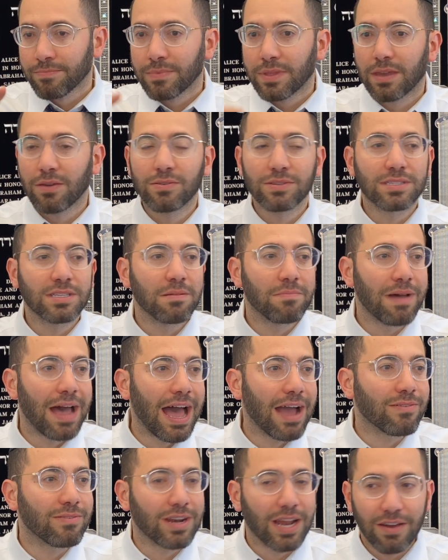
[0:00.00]
the
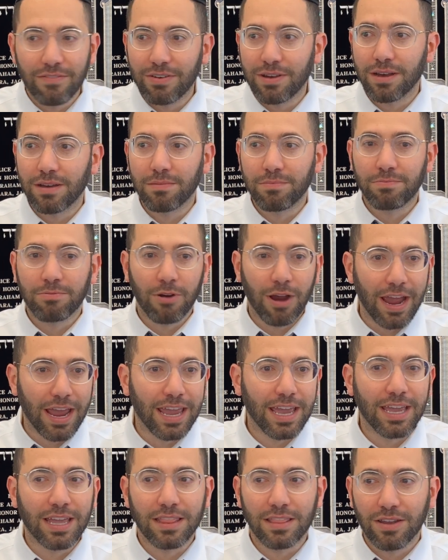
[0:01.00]
back, whatever,
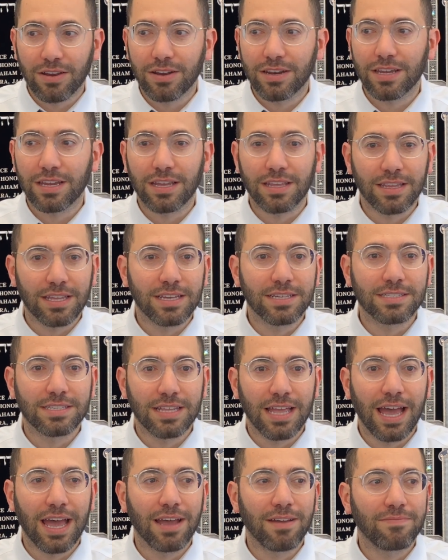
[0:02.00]
praying and learning and this and
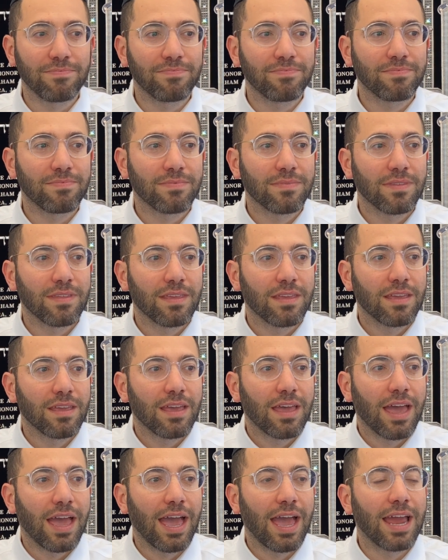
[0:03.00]
that.
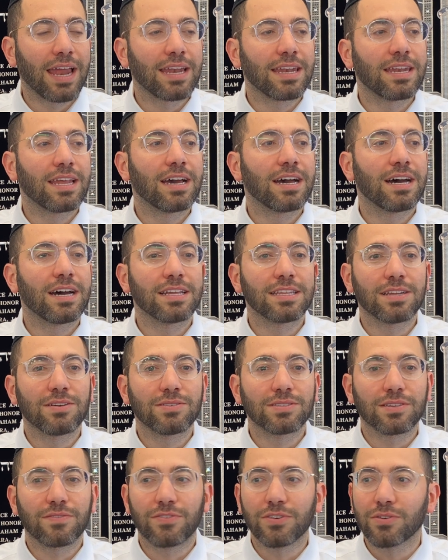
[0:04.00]
And there
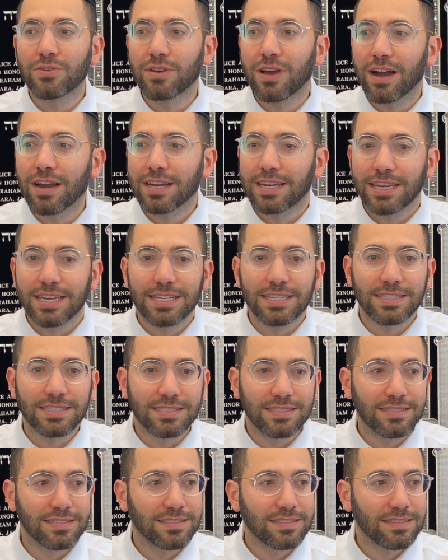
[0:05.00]
was a few young
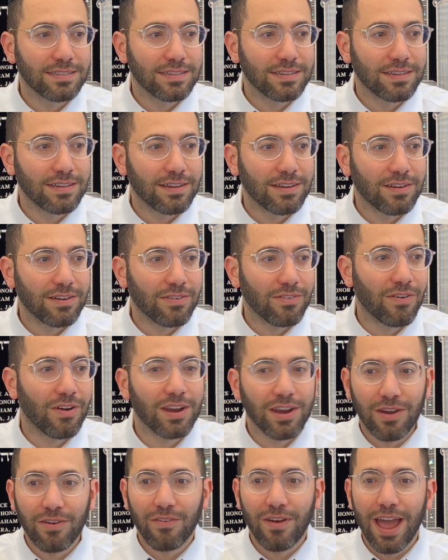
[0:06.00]
kids
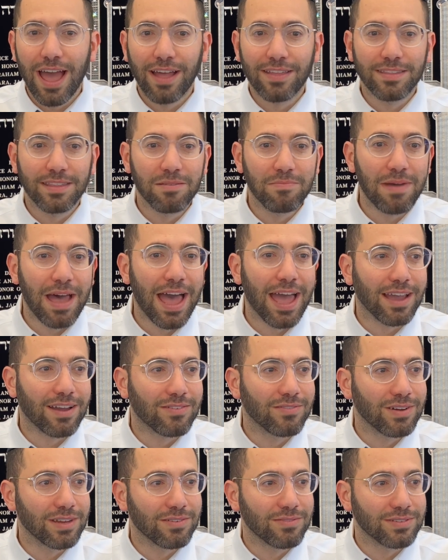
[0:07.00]
running around in the
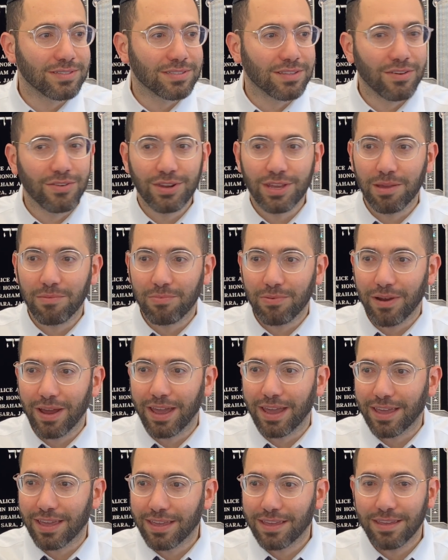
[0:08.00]
back where he was learning and praying.